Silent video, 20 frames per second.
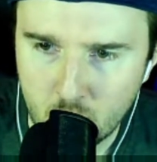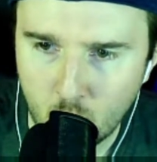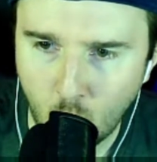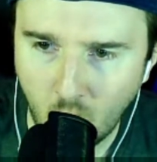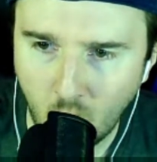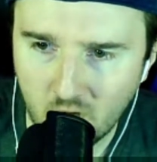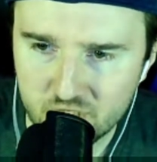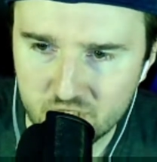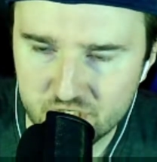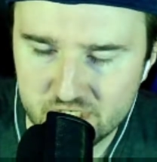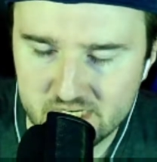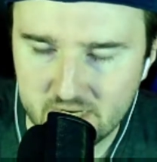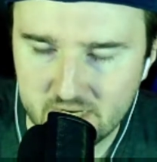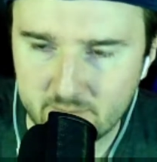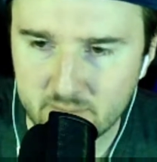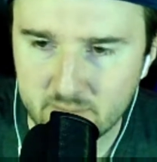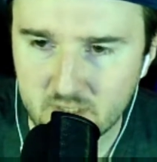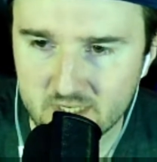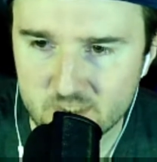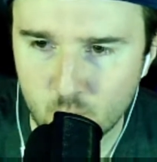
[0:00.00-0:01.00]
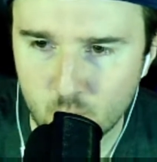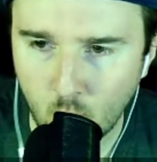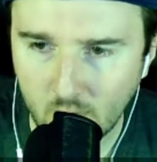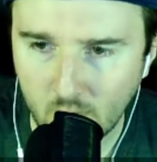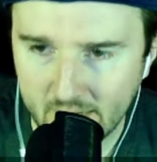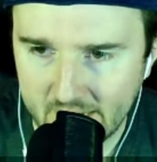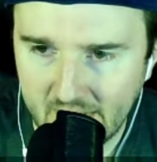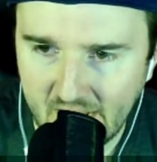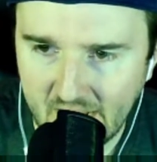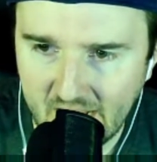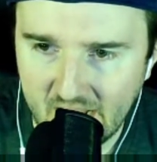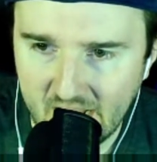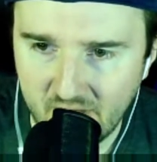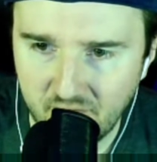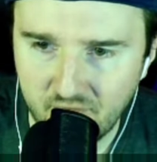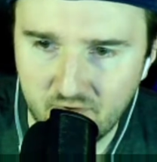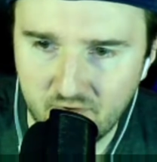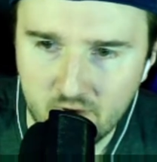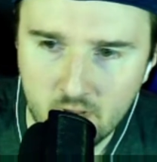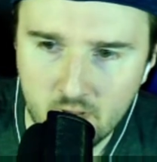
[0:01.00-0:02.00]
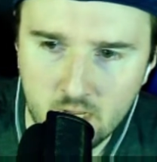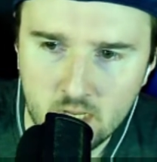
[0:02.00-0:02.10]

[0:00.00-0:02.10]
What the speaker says: Washington +1.5,